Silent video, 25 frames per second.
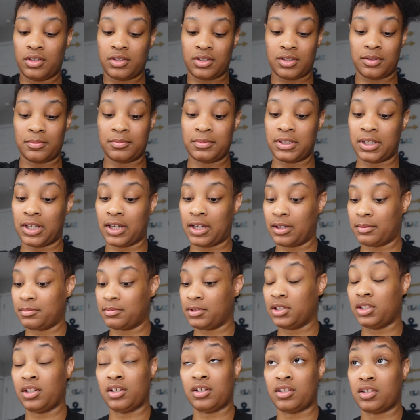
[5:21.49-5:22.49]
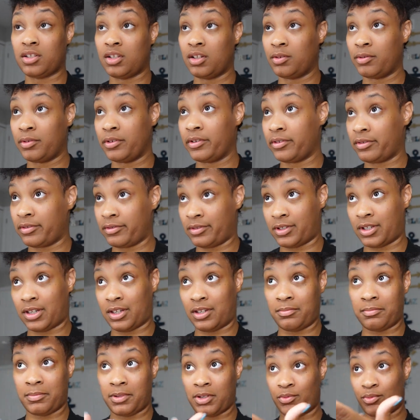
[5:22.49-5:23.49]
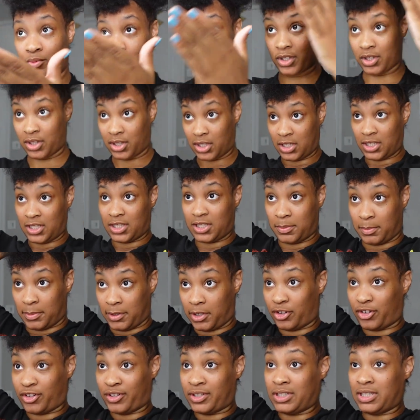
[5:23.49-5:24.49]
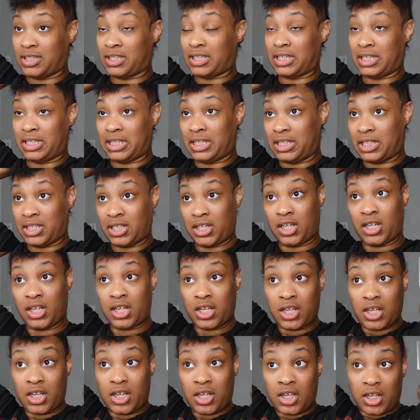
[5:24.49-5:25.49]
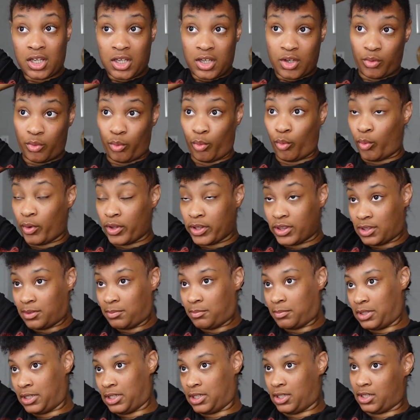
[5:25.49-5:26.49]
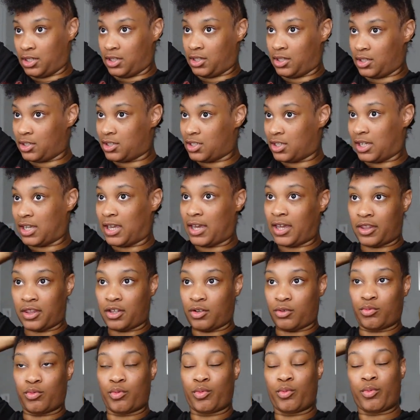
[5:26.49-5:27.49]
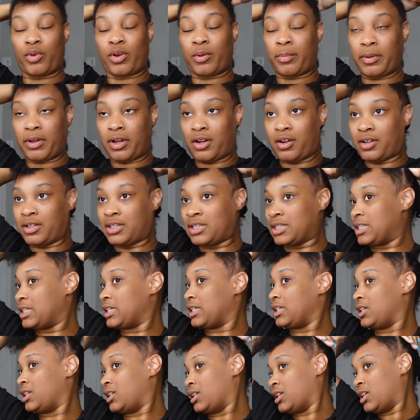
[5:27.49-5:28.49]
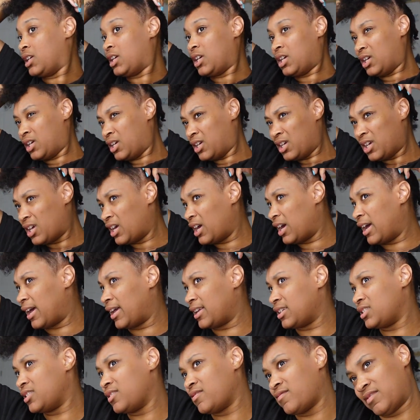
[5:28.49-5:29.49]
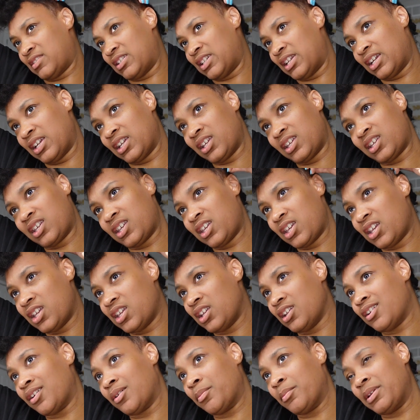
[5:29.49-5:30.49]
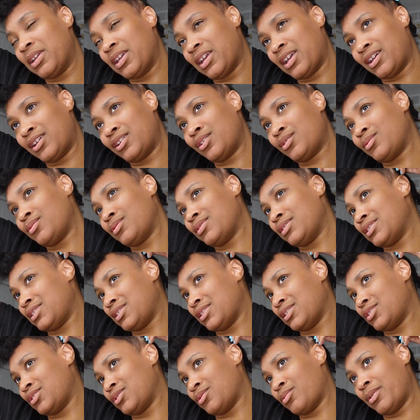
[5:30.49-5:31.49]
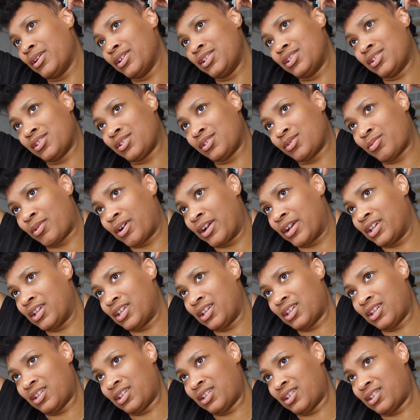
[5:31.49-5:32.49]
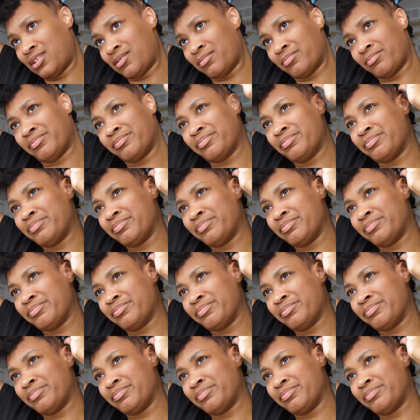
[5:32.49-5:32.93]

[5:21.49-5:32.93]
sometimes D'Angelo irritates me with his parenting with me. Together when we're parenting, I just feel like he don't be handling the situations right, and